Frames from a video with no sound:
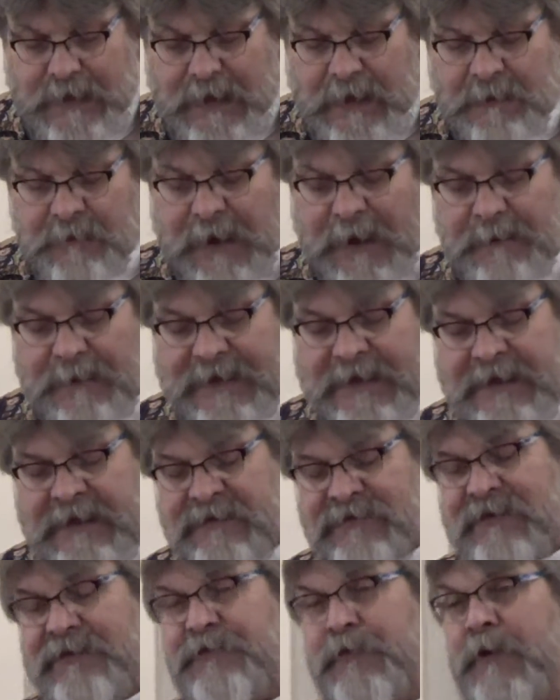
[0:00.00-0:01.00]
It might be
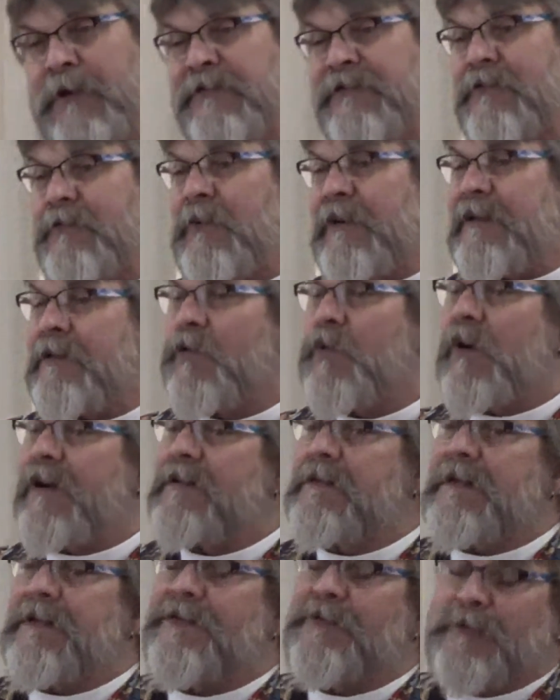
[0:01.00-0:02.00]
easy for us to read
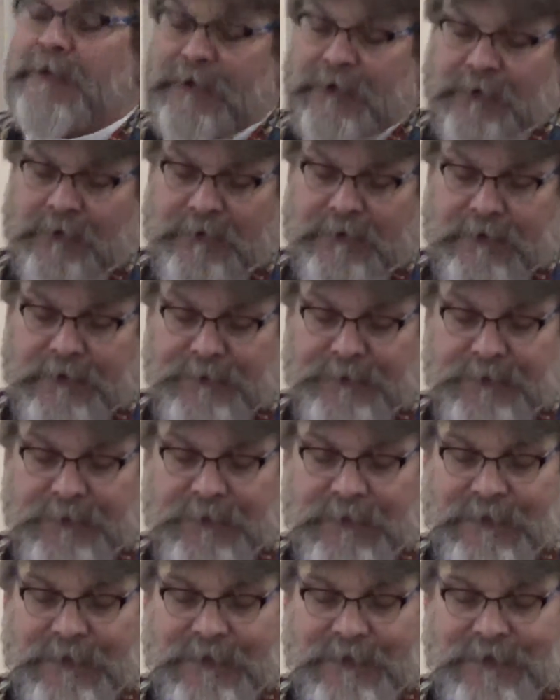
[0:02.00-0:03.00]
quickly through
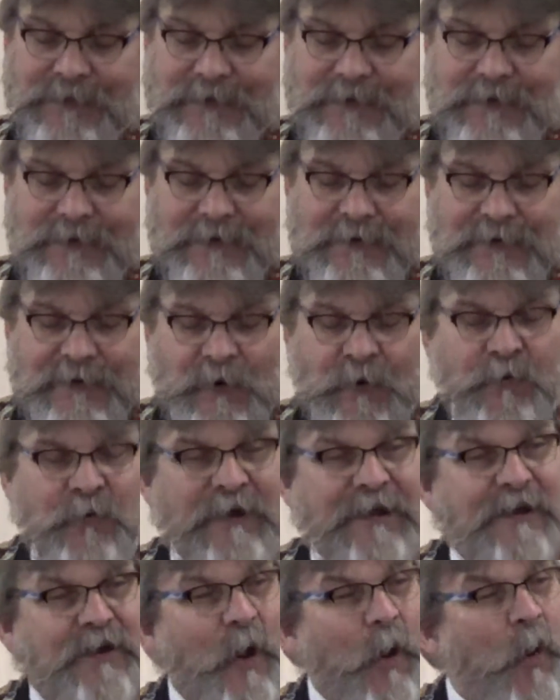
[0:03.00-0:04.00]
or
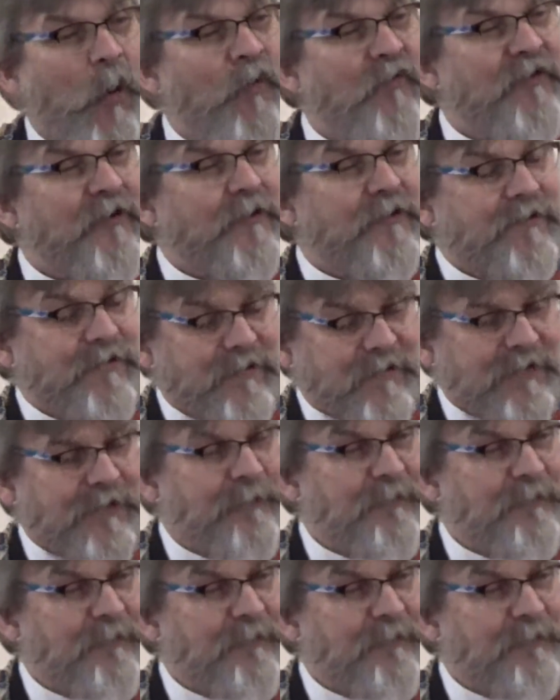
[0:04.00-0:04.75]
read over the